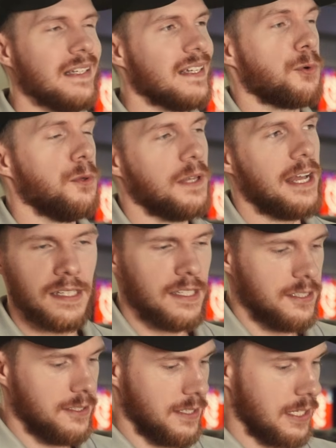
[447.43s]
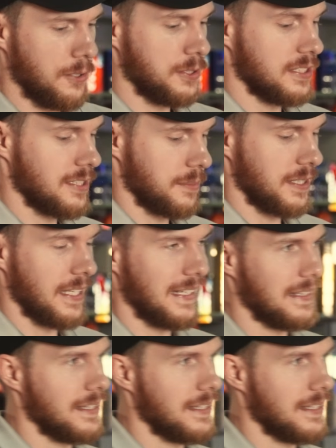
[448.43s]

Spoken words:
roll out. You can go to something like